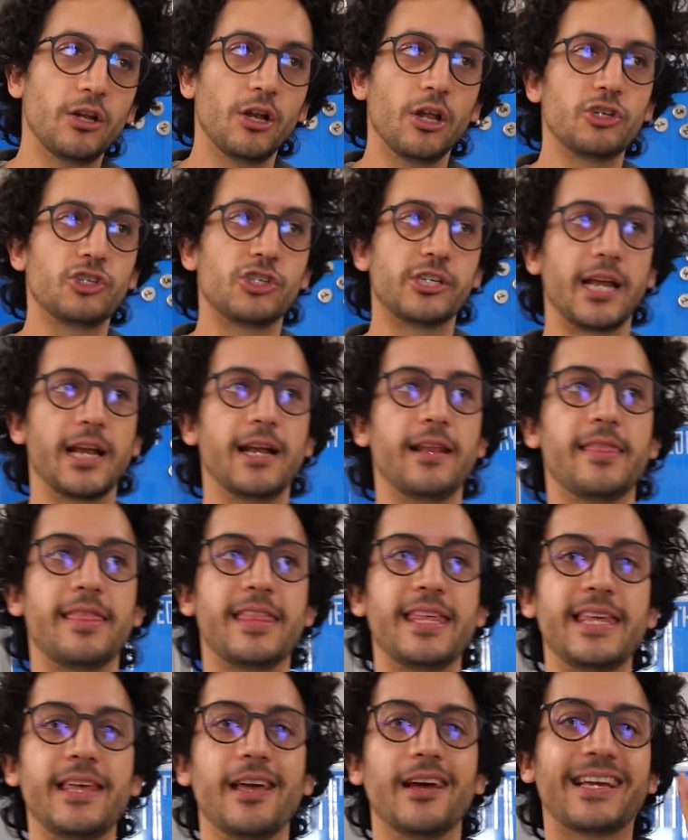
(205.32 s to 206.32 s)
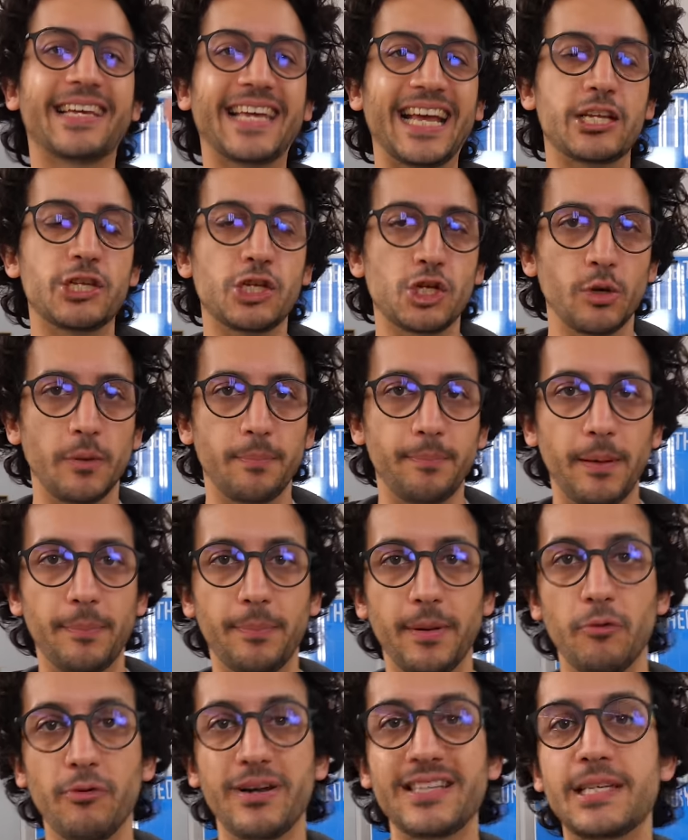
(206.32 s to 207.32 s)
a nutshell, the uh, cacio e
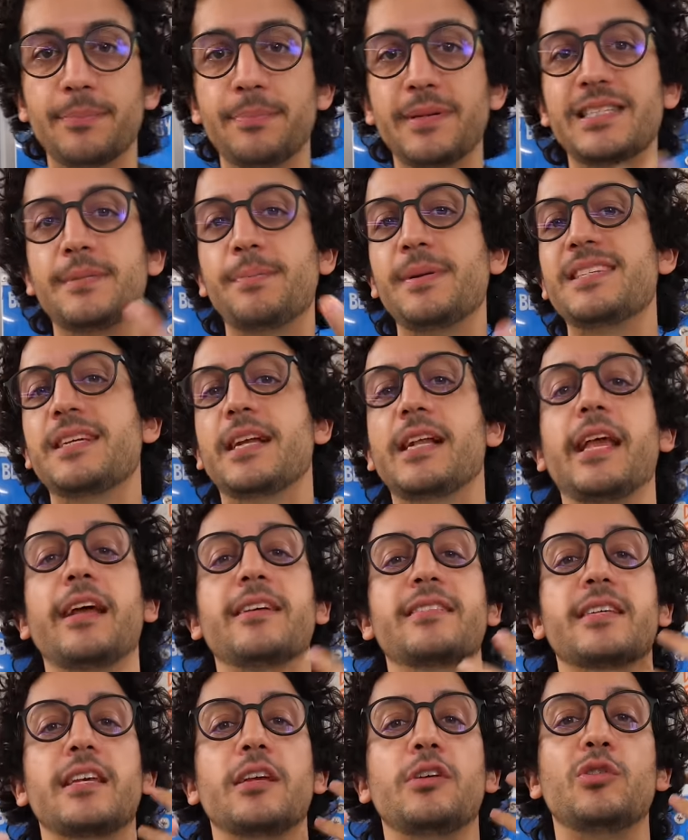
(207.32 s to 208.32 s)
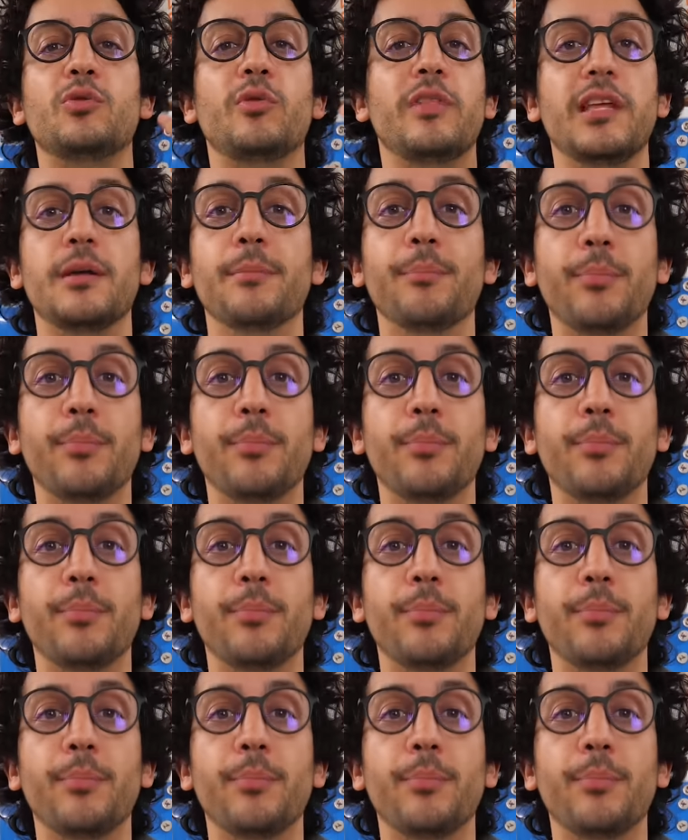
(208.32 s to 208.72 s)
pepe recipe is basically asking you the